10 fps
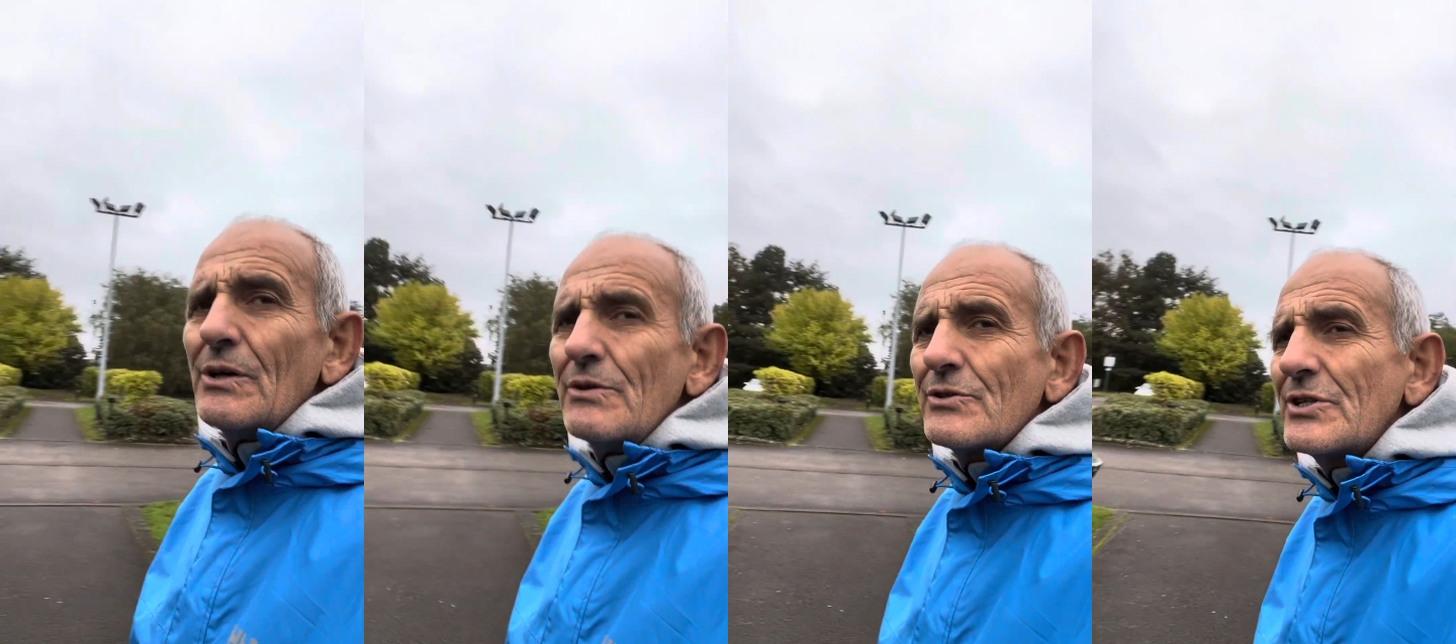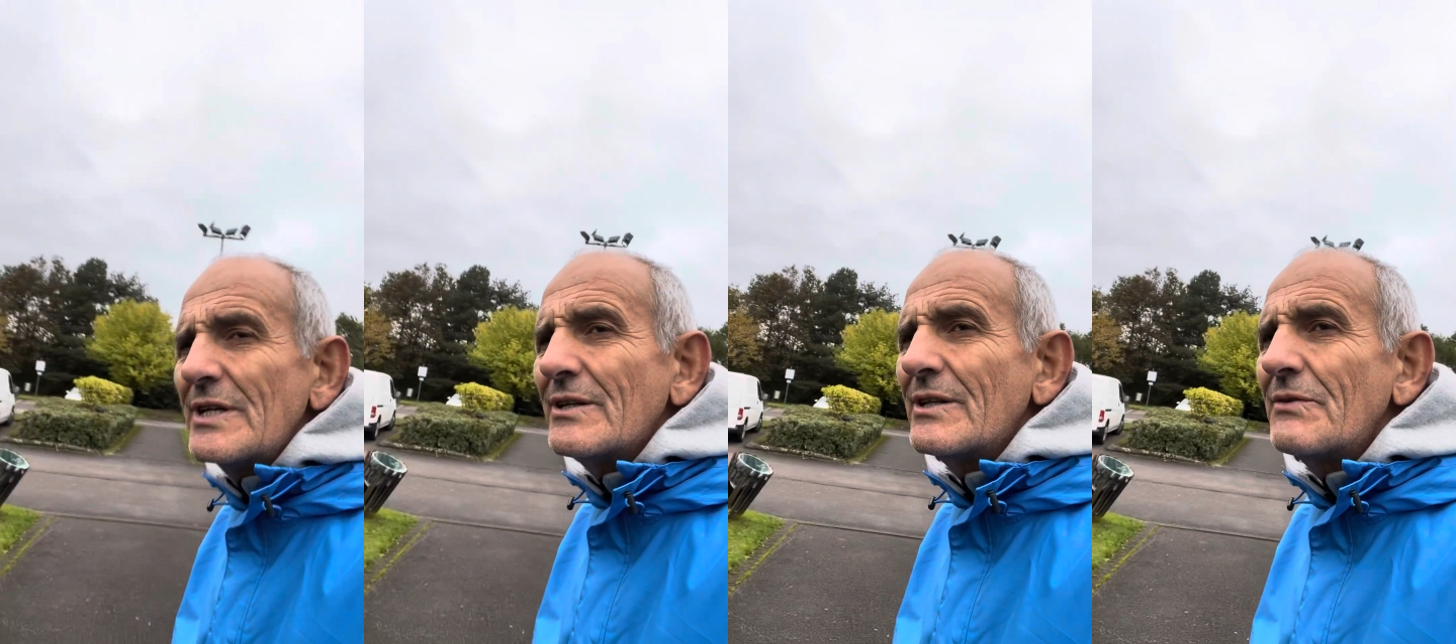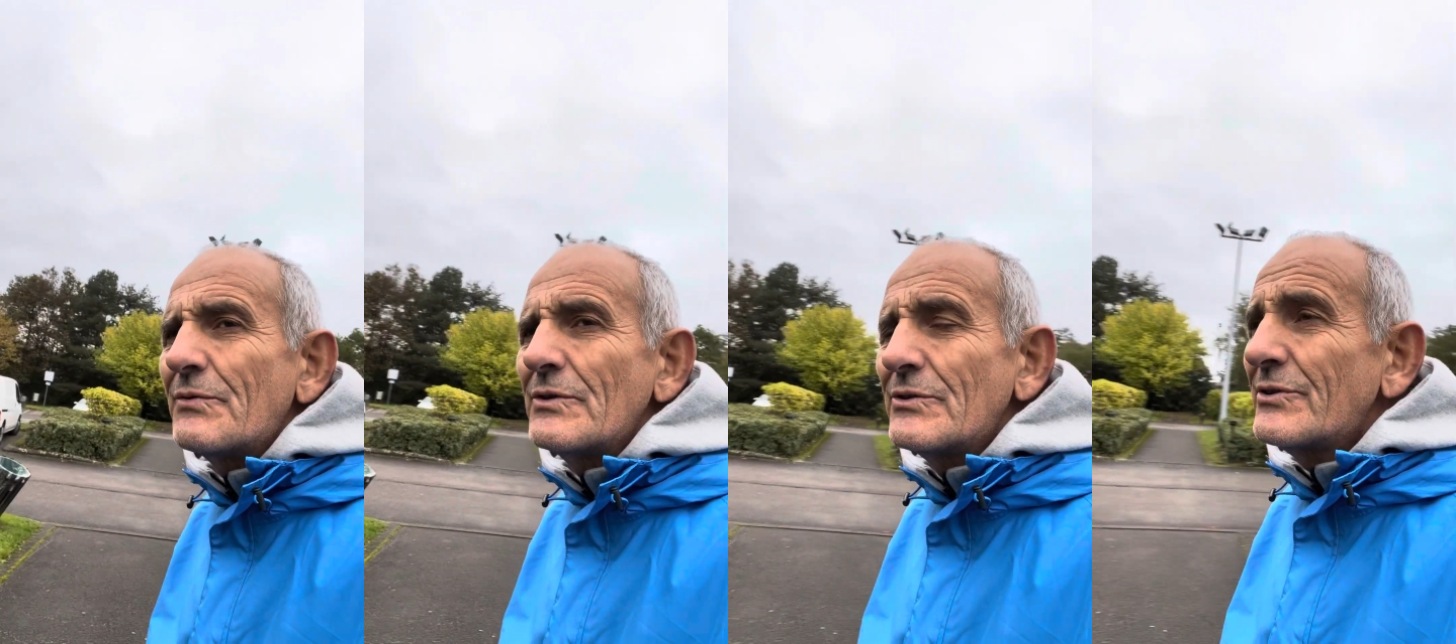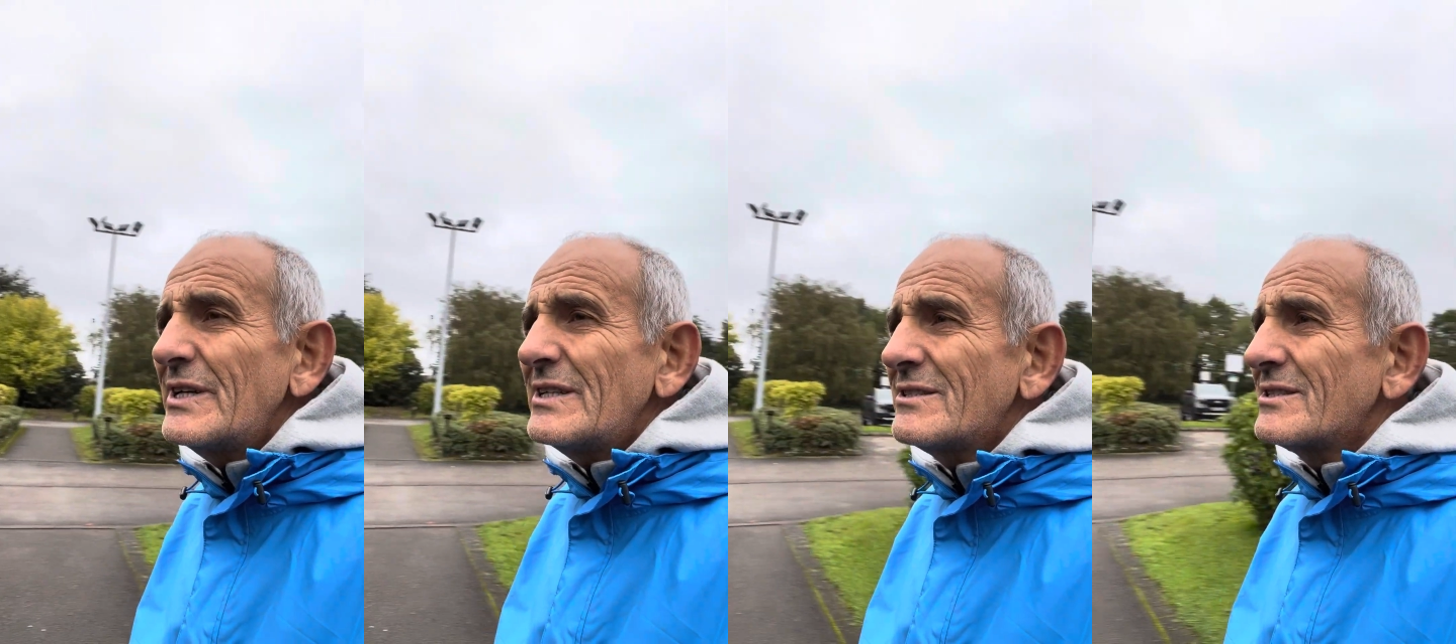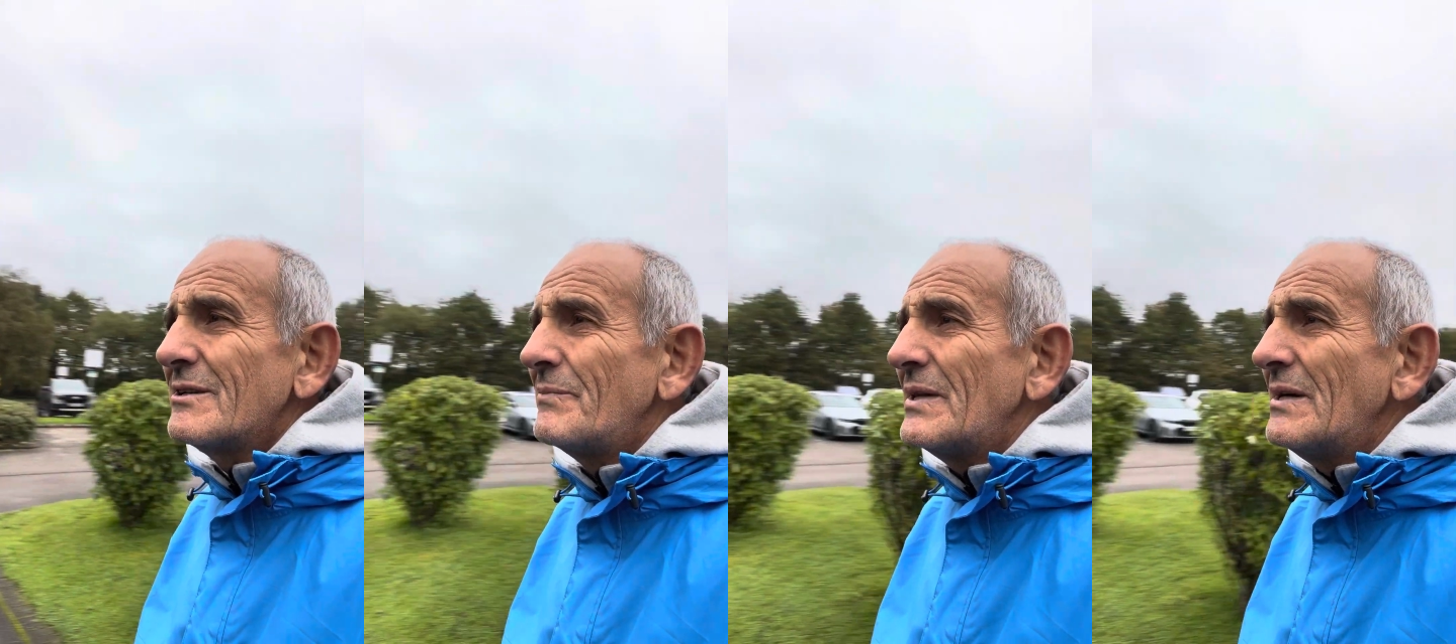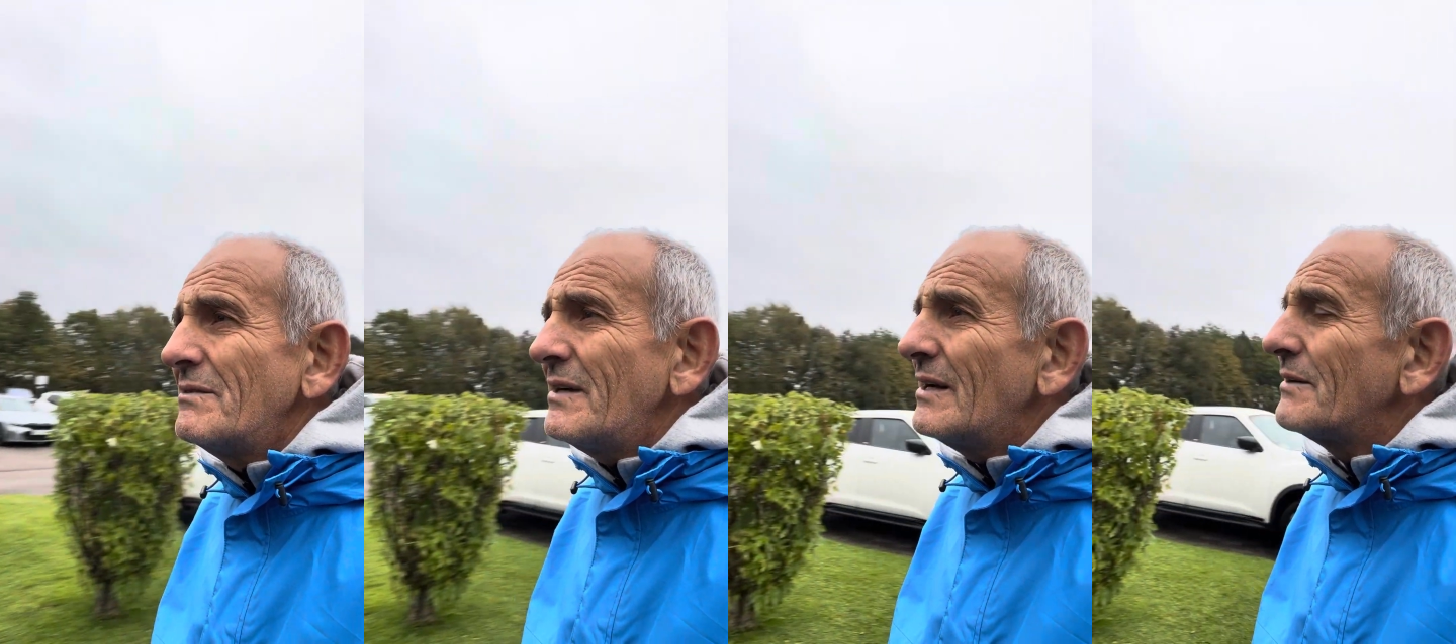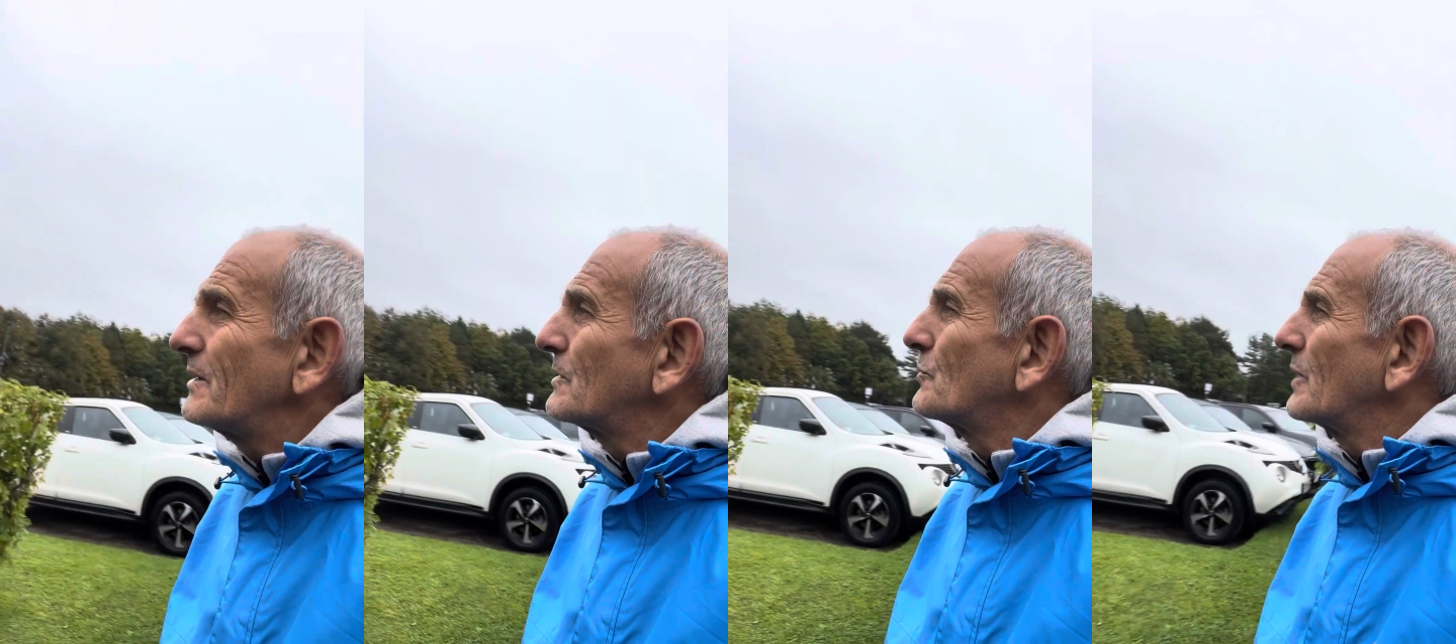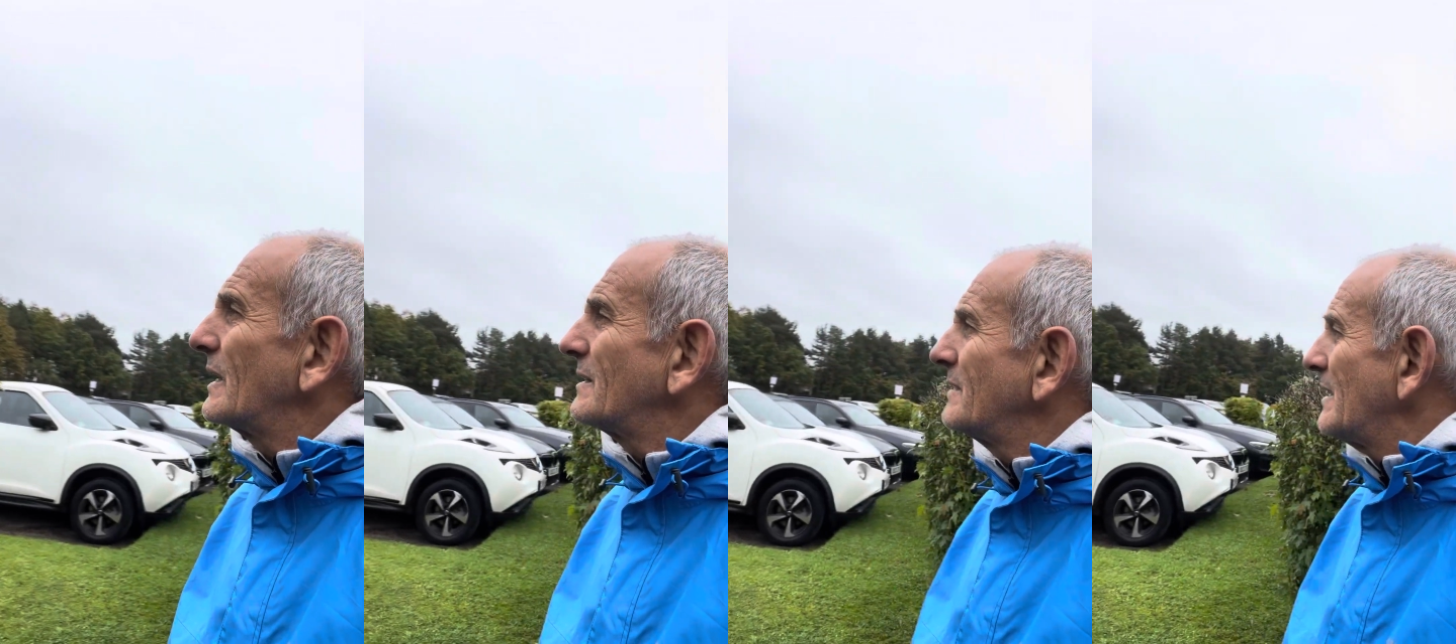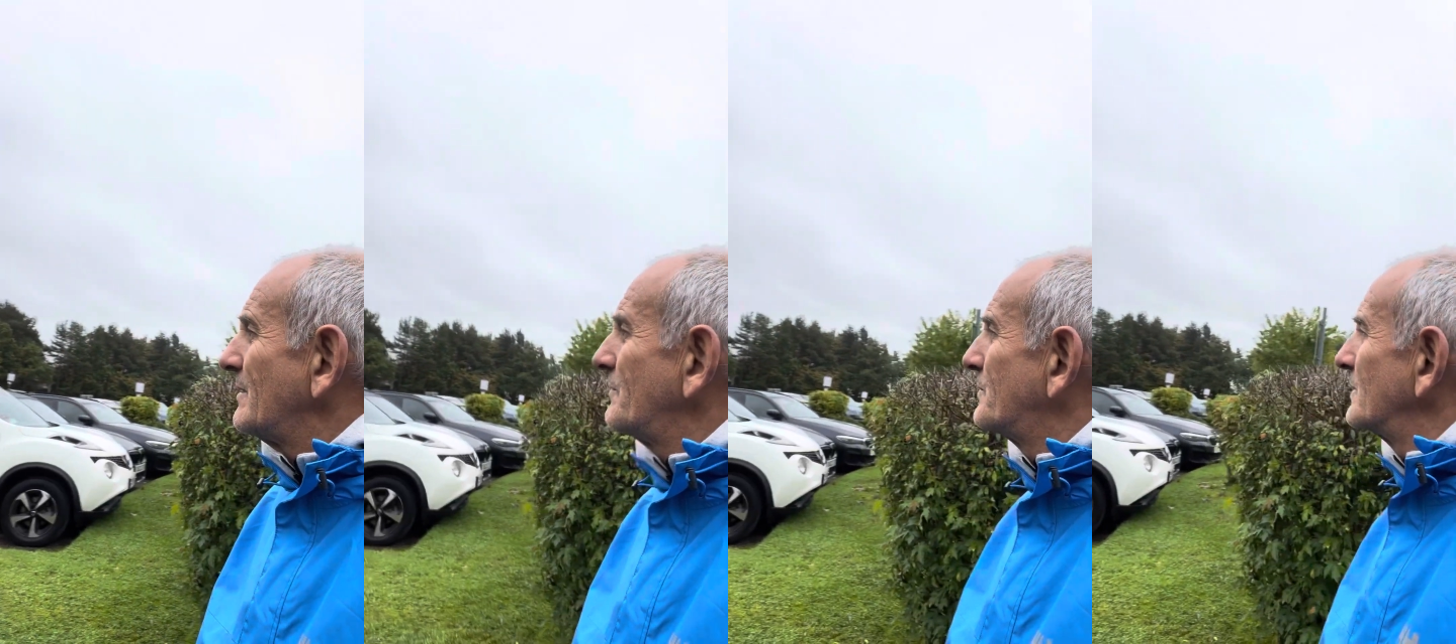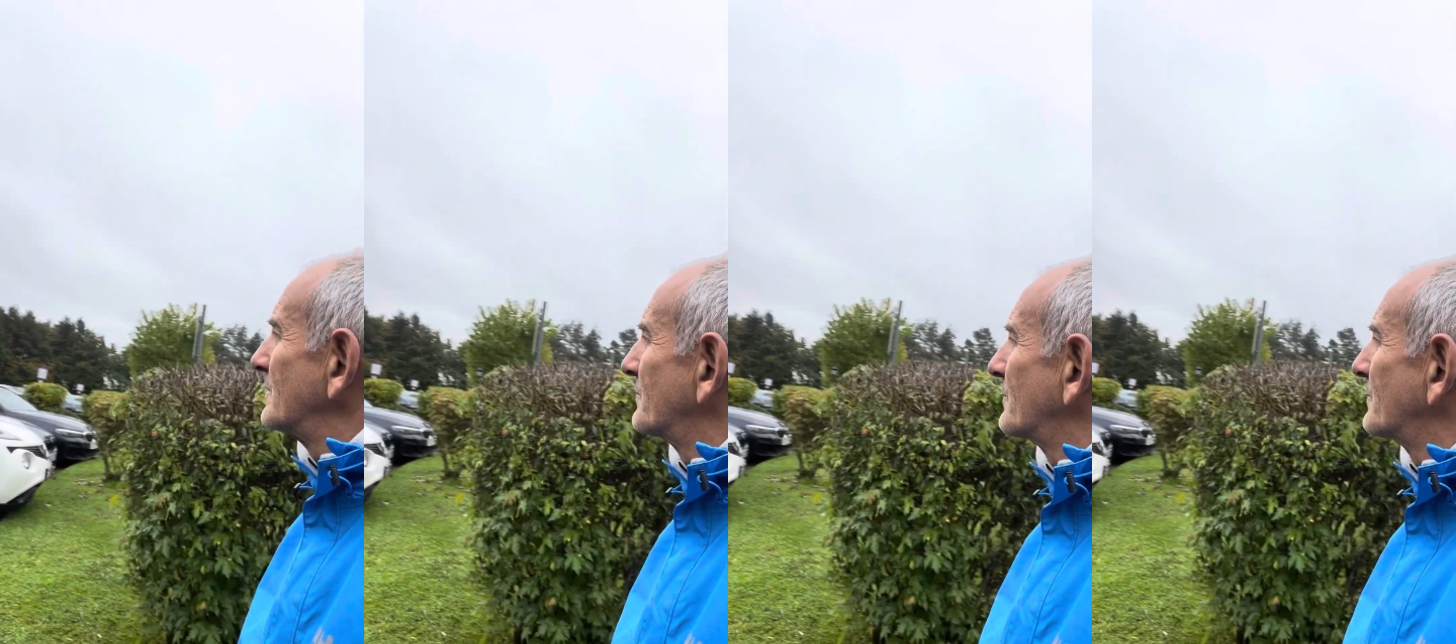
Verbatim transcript: You see the different trees, they're living together, they're different, of